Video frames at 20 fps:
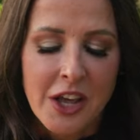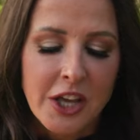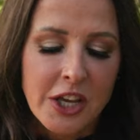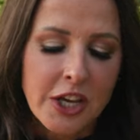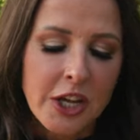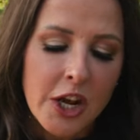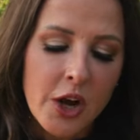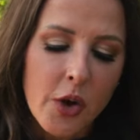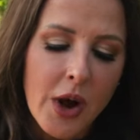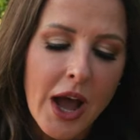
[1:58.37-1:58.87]

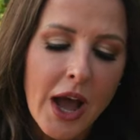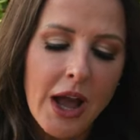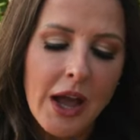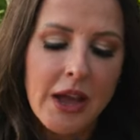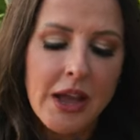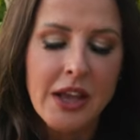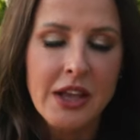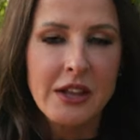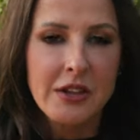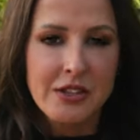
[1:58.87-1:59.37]
You know,
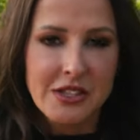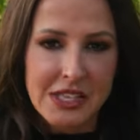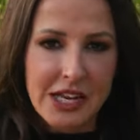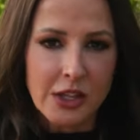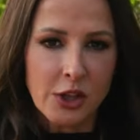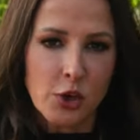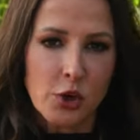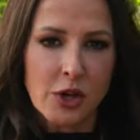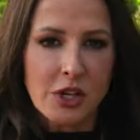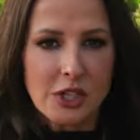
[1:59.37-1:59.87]
in
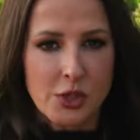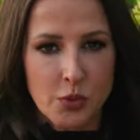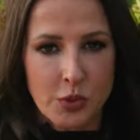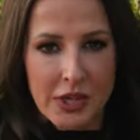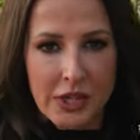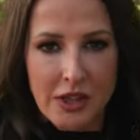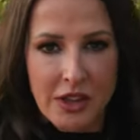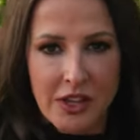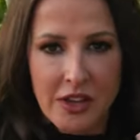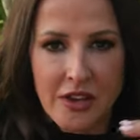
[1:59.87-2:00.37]
St. Louis,
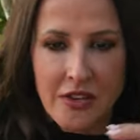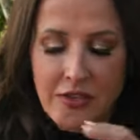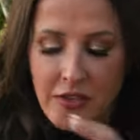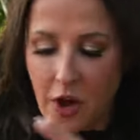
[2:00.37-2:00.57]
we live